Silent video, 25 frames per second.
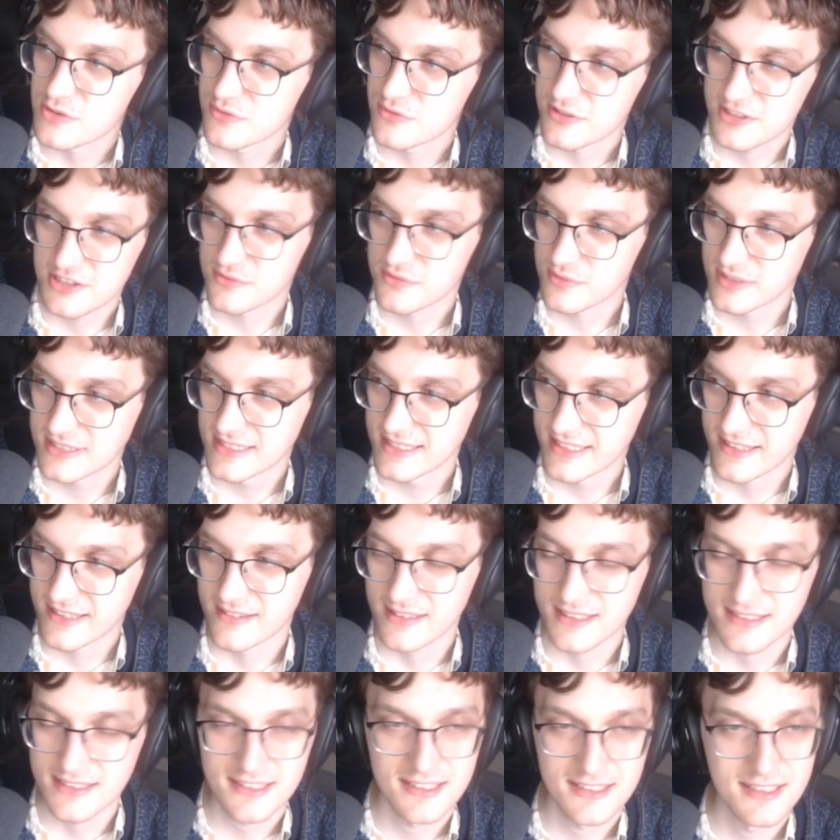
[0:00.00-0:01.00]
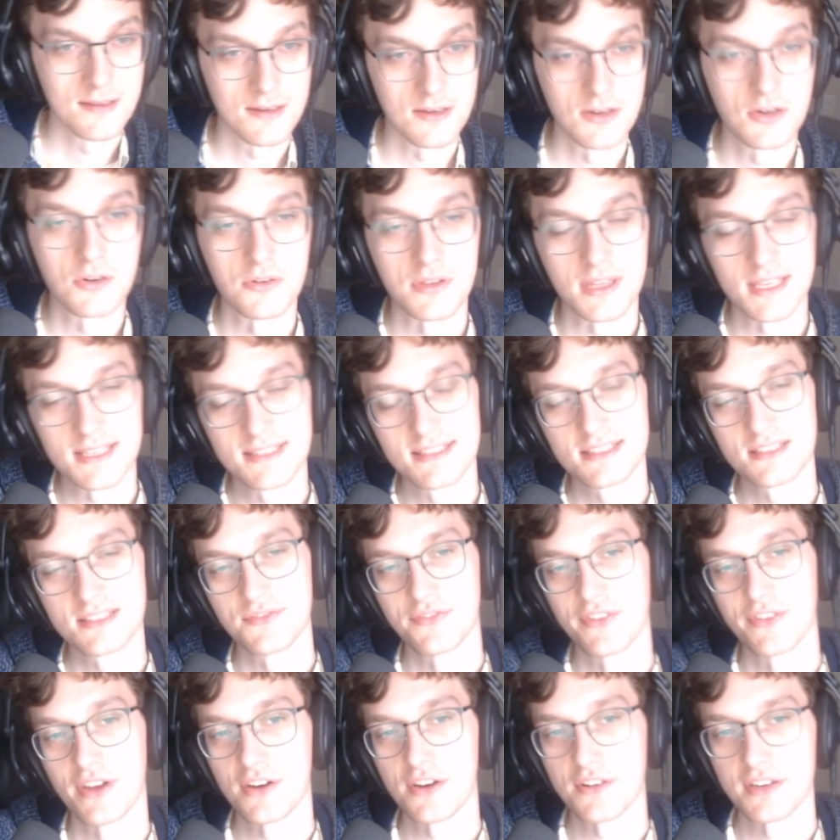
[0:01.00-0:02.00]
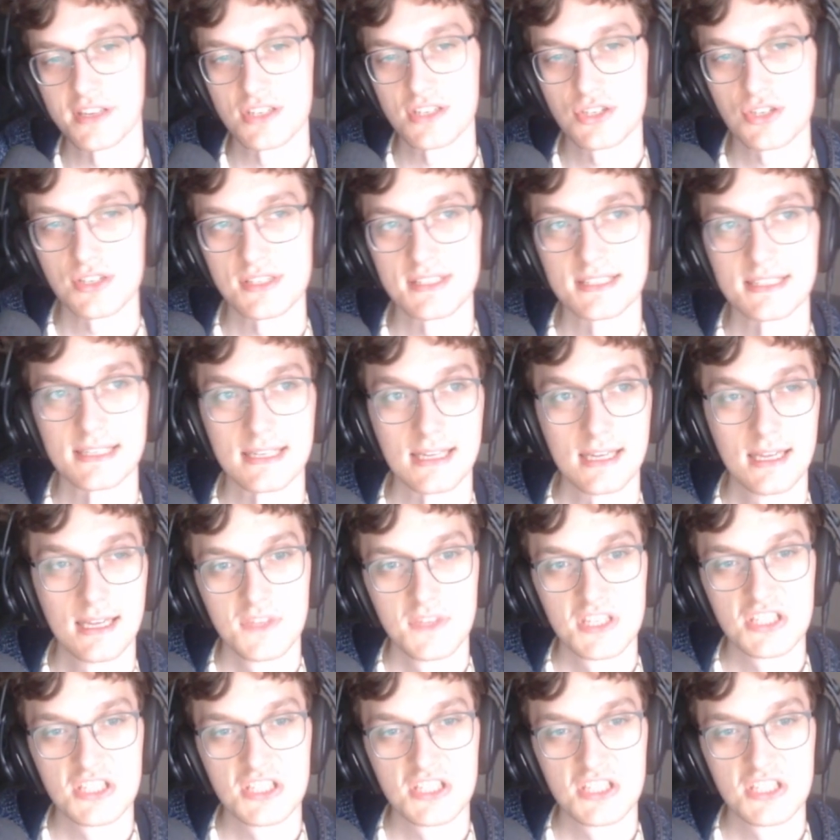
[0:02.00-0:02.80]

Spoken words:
which is ridiculous. Oh, this is very interesting.